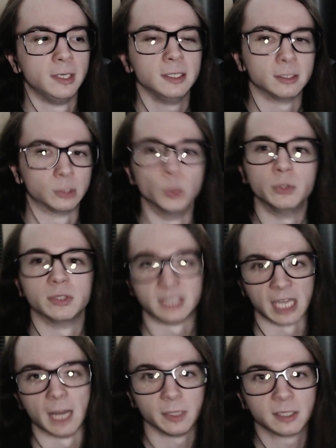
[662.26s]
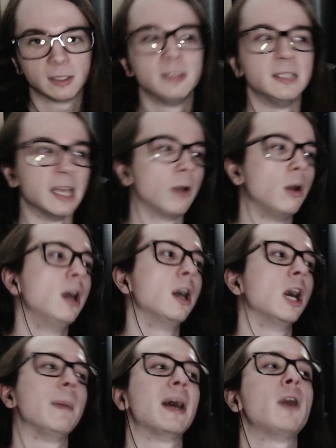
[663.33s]
include in the topic. Now,
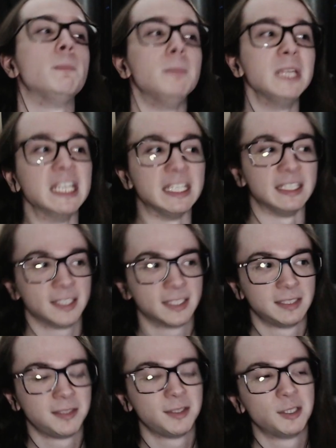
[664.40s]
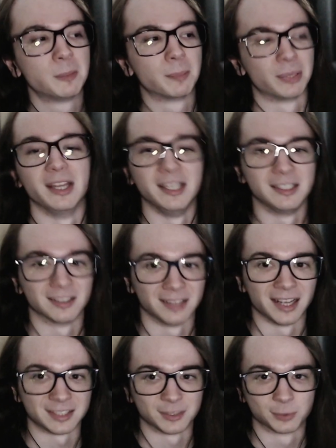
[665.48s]
about me playing
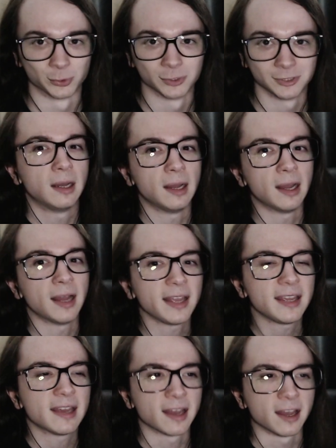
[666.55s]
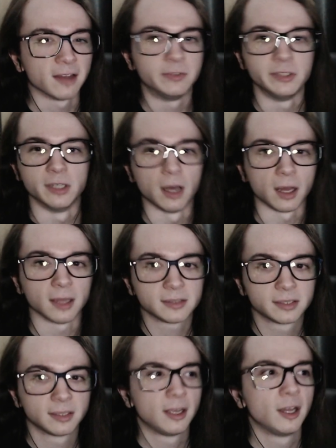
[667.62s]
Galactic Ruler. I have
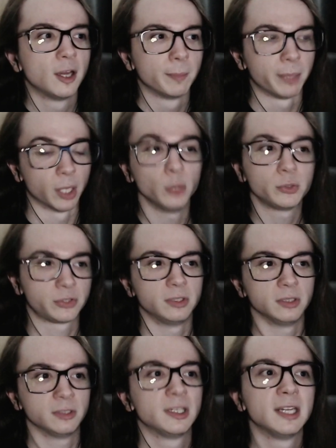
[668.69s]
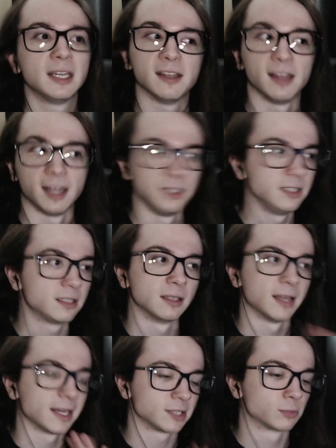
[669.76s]
not posted any
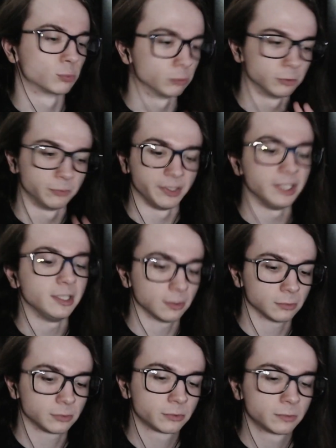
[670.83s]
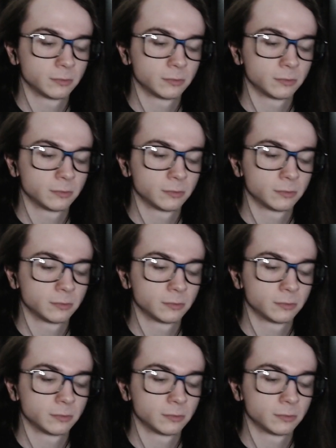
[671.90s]
Galactic Ruler videos